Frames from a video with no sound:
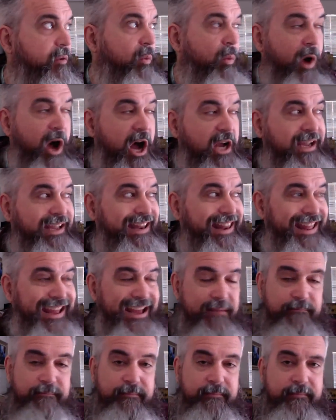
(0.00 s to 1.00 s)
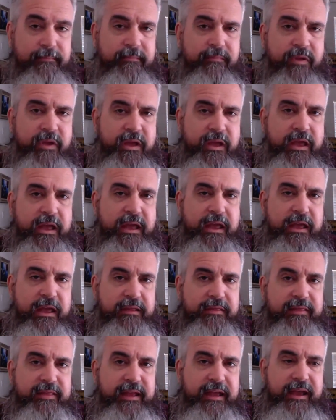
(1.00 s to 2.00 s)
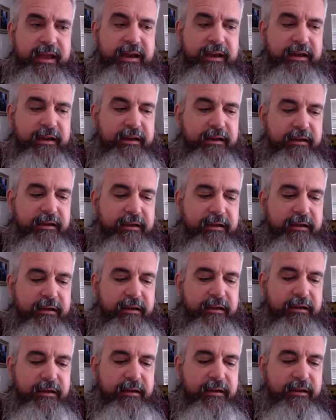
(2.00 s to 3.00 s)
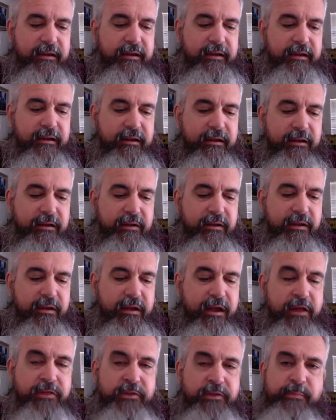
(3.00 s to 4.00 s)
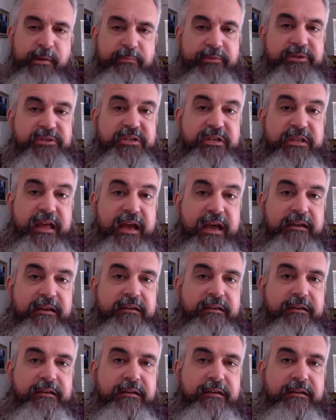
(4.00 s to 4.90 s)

walk in them, then other people see that.